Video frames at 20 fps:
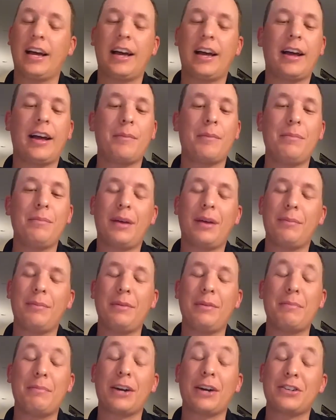
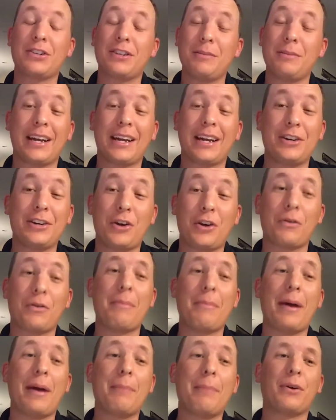I'm embarrassed to admit I don't
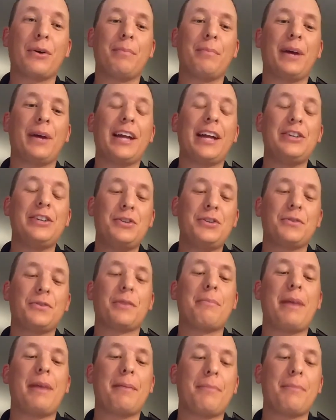remember, but I do
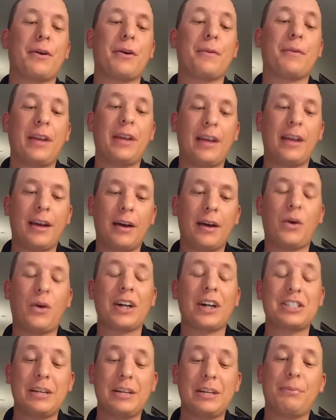remember
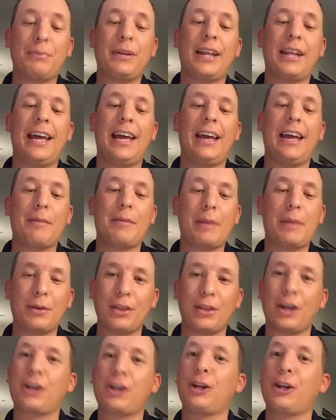watching him play. I
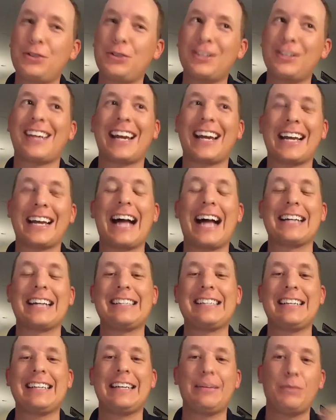remember the closest I got
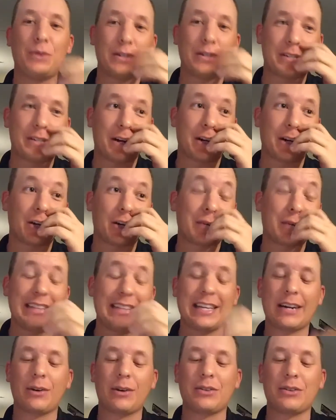to him was on a
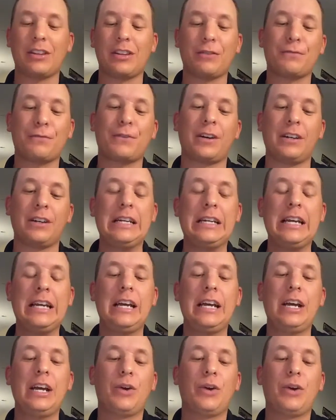green there. I was in the front
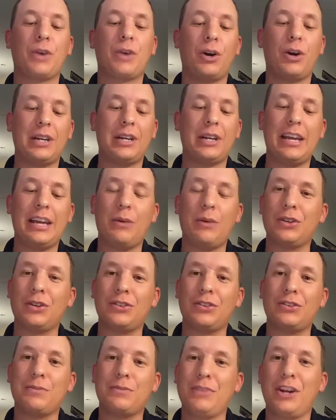row, and he
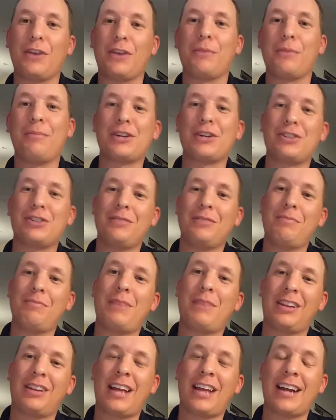was,
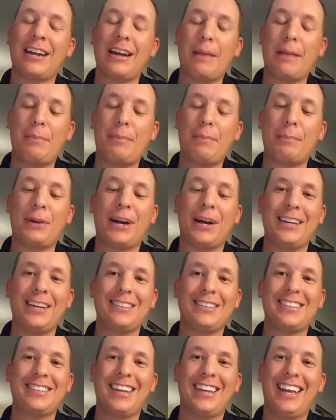lining up a
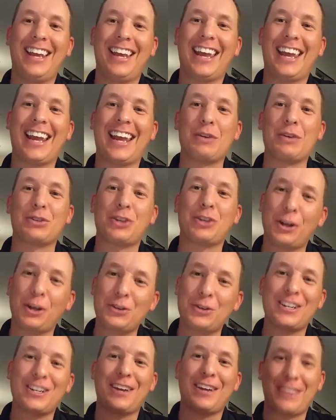putt, and I was
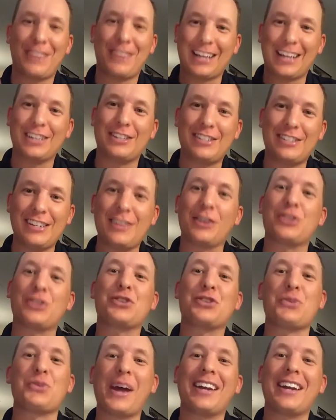close enough that I could see the
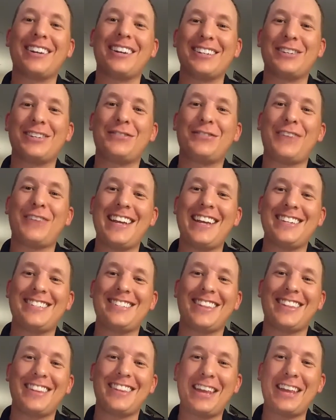sweat on his face
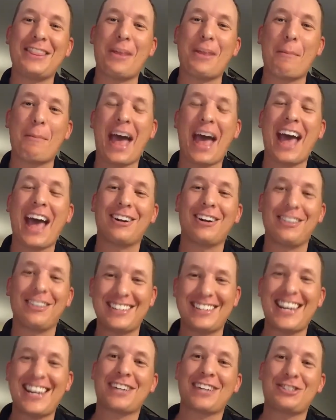and the pattern,
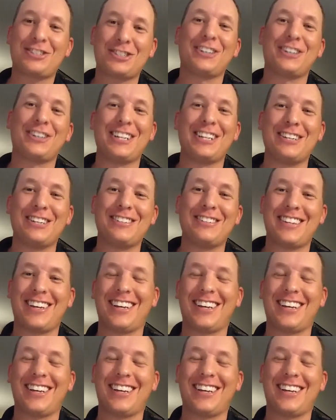the texture in his